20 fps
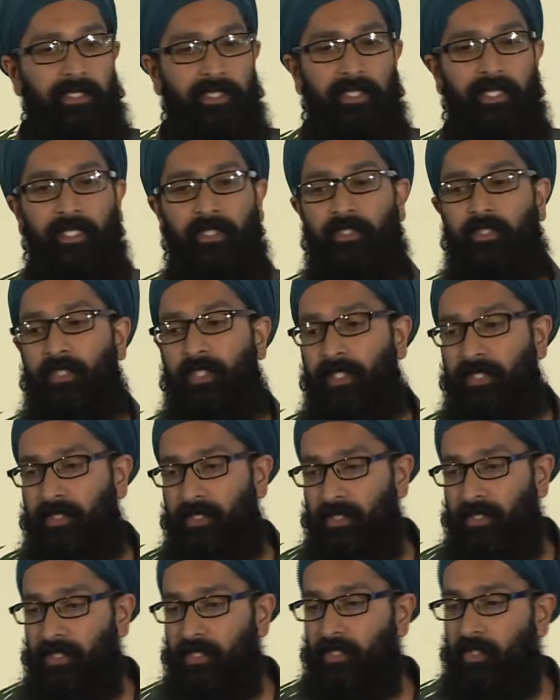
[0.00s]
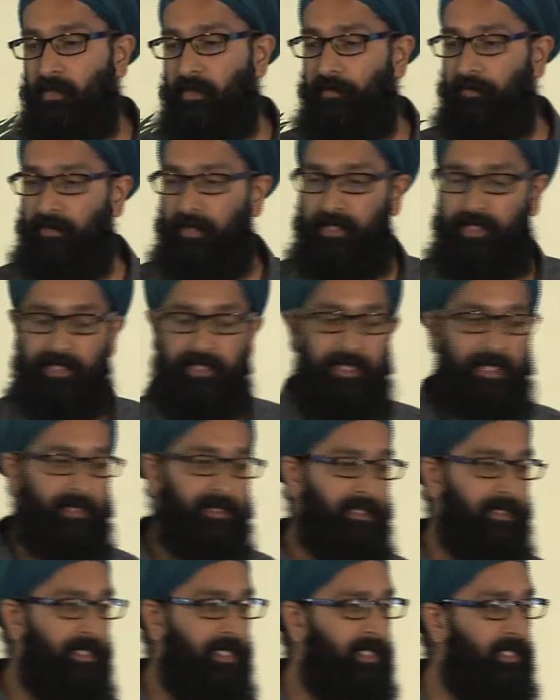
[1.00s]
index structures. So if we detect
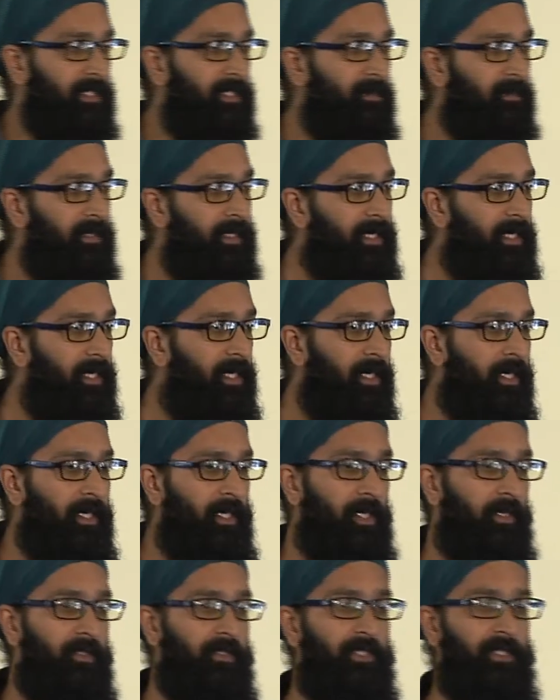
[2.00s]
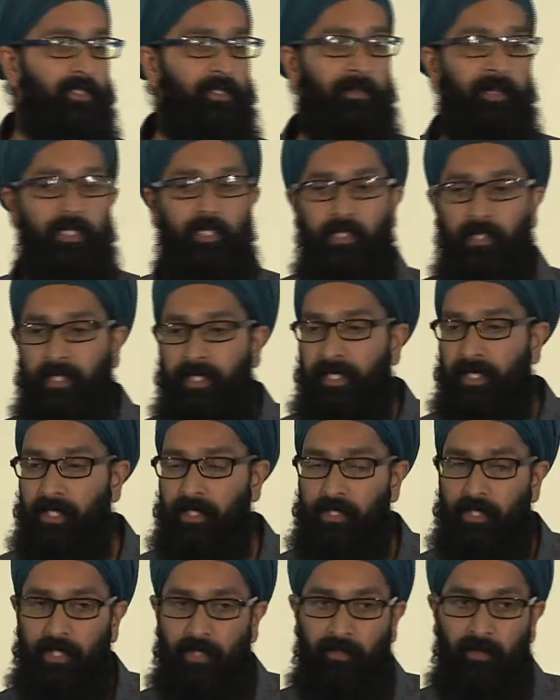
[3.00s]
the data to be geospatial in
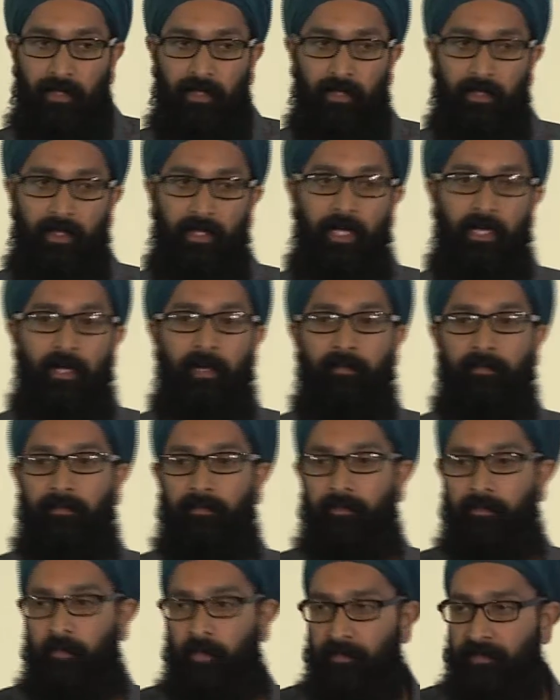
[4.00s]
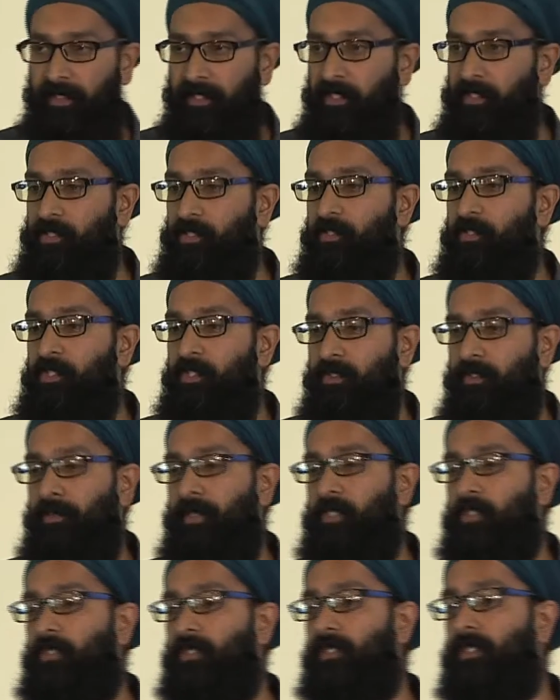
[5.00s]
nature, we'll move it into
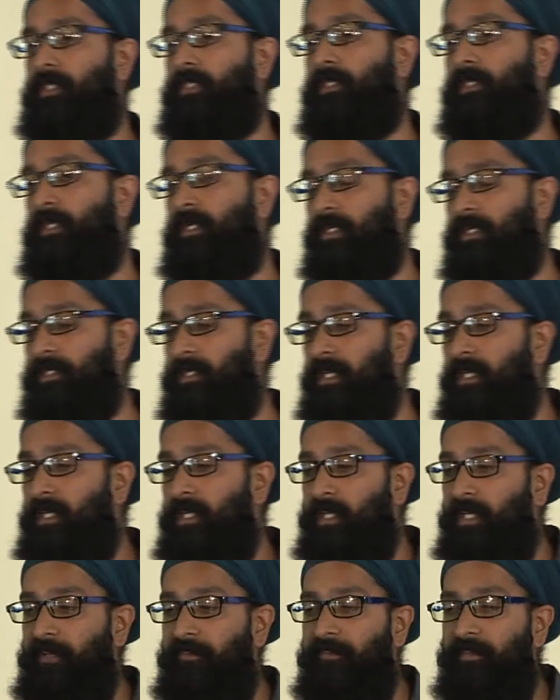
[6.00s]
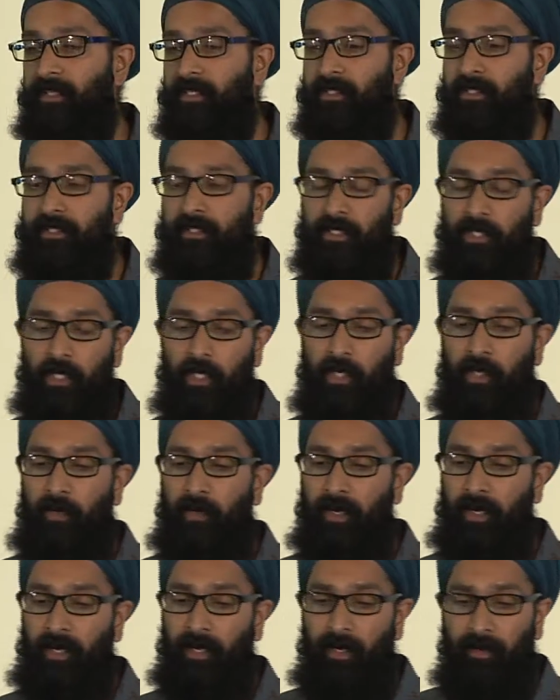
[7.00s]
geospatial indices. If it's
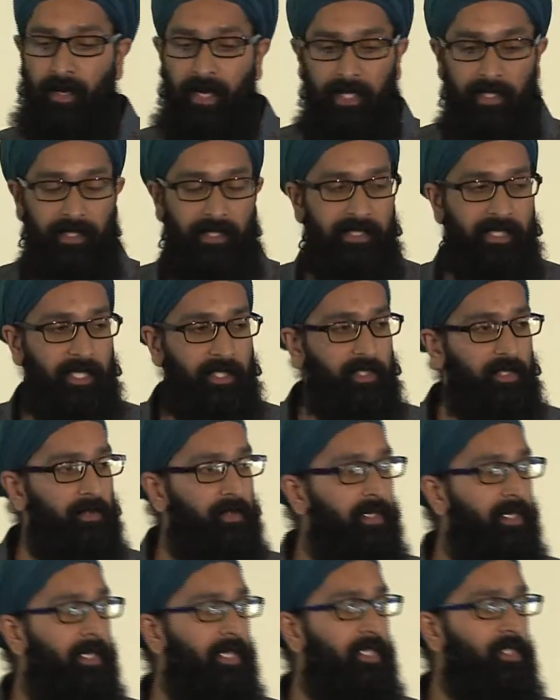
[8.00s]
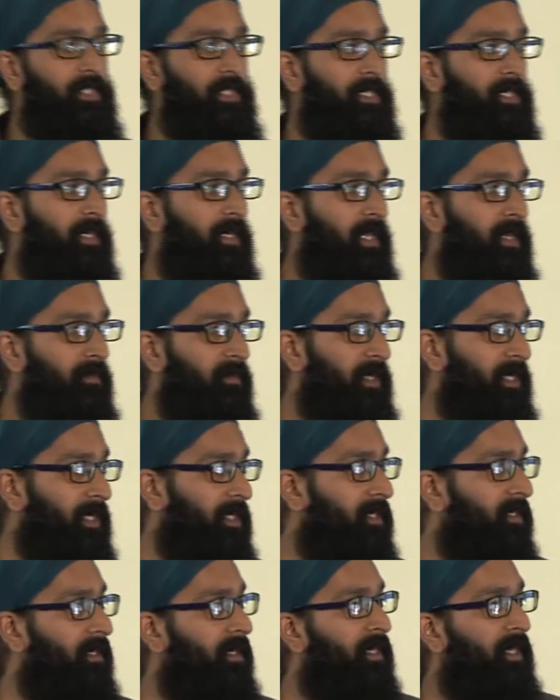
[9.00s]
highly textual in nature and we
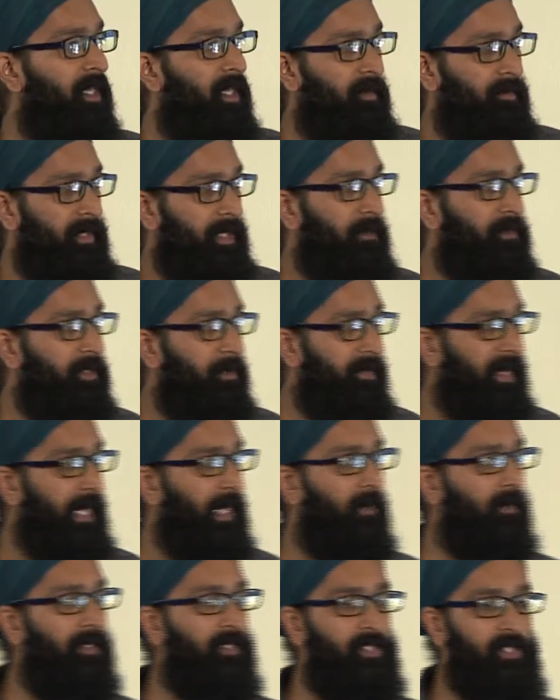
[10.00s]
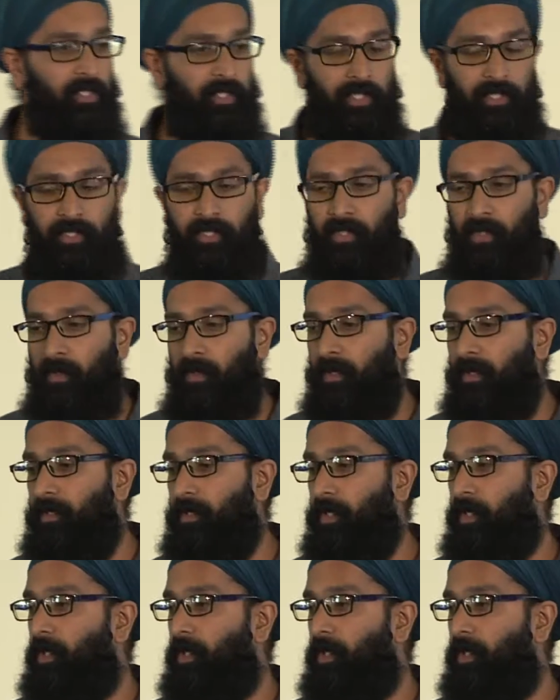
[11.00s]
need to be able to power search or